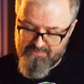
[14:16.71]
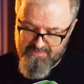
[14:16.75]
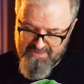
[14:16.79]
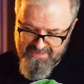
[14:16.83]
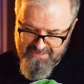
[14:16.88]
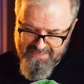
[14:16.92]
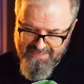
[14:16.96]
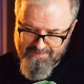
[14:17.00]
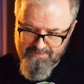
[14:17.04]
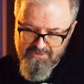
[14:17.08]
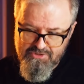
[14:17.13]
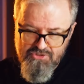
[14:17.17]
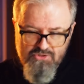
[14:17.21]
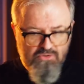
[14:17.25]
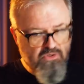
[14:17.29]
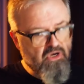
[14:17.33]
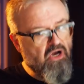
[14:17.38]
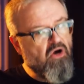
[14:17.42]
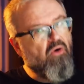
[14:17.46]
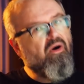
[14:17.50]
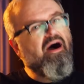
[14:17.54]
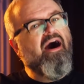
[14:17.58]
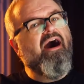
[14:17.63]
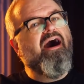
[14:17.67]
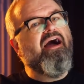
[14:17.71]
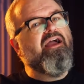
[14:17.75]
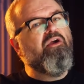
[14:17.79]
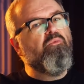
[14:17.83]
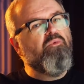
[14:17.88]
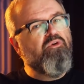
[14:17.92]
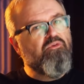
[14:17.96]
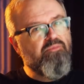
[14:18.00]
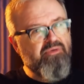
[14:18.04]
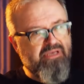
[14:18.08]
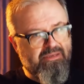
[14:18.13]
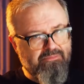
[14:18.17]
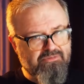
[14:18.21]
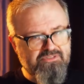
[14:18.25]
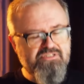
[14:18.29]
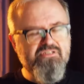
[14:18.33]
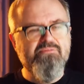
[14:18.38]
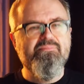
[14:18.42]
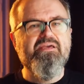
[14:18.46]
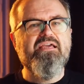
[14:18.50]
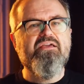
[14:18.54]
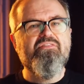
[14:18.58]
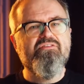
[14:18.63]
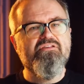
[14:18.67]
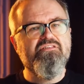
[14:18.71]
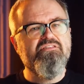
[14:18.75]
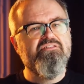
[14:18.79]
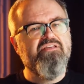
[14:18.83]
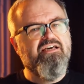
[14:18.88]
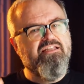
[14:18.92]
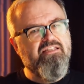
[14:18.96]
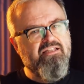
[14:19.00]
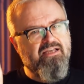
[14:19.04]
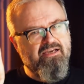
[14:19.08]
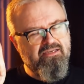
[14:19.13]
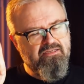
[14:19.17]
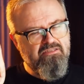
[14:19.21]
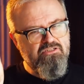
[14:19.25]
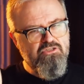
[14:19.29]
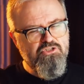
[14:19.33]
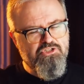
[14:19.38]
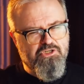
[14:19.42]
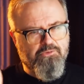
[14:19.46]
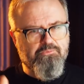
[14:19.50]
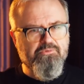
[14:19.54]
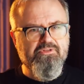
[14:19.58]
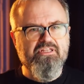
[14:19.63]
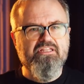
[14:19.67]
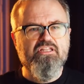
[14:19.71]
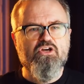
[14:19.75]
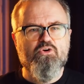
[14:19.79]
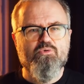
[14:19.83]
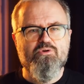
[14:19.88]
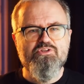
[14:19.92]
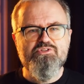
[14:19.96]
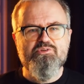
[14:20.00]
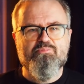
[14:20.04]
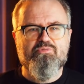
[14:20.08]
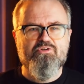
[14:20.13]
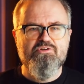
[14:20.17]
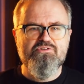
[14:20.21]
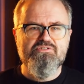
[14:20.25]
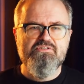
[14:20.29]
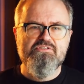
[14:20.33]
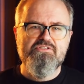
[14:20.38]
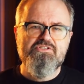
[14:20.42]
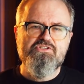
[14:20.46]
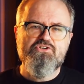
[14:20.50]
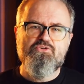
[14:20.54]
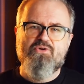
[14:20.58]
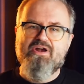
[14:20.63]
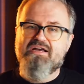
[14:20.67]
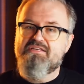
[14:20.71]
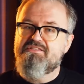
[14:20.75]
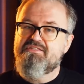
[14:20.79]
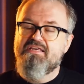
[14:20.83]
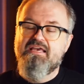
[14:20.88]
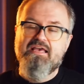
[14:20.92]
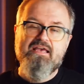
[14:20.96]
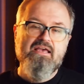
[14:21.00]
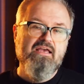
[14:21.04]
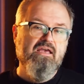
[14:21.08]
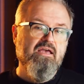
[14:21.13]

Being able to go, I will be able to make this deadline, generally lowers a person's stress.